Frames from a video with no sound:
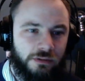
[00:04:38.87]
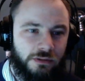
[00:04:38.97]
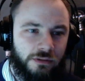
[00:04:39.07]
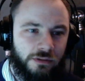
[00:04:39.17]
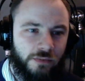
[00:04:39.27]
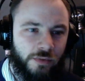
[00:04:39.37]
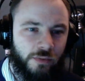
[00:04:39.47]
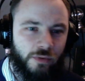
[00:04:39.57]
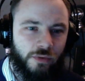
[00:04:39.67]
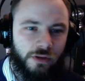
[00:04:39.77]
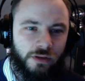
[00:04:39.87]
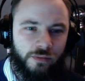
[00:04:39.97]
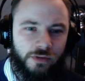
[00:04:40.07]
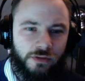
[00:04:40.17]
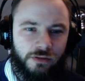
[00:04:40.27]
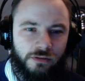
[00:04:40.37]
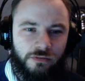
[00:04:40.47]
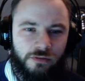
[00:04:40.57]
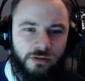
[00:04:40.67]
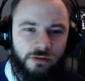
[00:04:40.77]
Maybe we could update the other
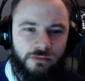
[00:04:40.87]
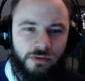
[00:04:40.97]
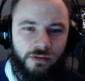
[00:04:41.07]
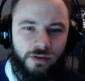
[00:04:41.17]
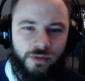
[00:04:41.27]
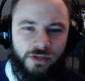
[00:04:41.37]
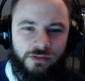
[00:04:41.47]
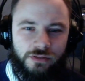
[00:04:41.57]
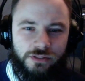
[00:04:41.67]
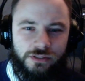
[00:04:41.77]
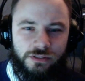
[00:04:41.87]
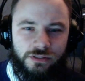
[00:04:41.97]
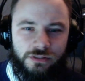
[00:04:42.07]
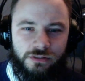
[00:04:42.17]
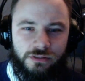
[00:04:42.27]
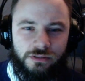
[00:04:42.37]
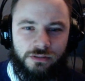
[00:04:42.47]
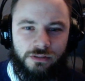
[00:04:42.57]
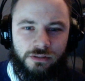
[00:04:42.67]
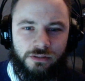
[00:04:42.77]
stuff. I, I mean, it looks
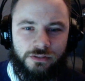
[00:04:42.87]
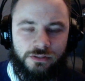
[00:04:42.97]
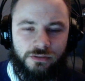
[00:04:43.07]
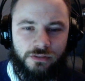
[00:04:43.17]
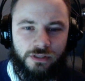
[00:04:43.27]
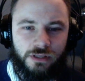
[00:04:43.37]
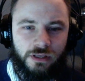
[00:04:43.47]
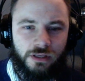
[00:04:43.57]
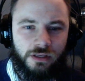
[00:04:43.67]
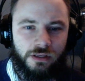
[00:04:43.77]
it looks okay.